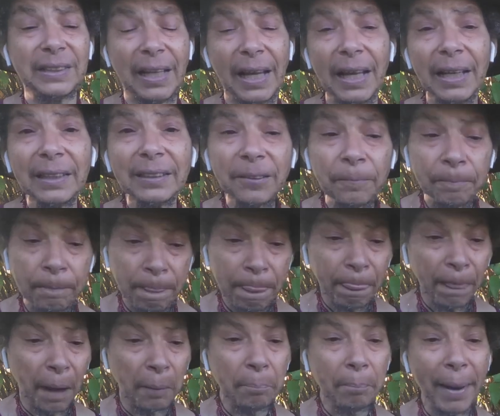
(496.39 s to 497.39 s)
days
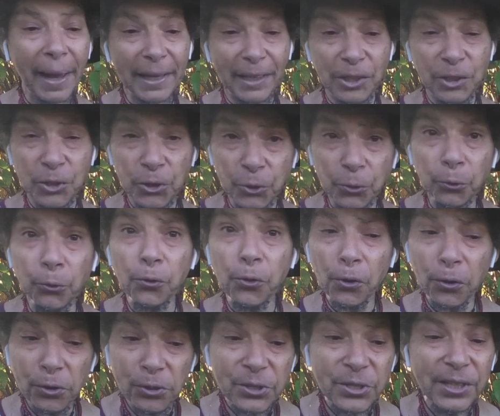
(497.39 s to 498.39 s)
my new
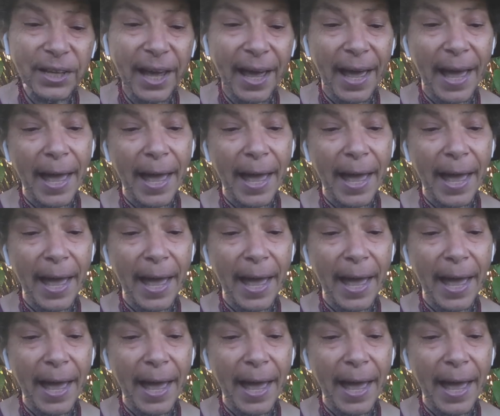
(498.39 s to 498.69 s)
course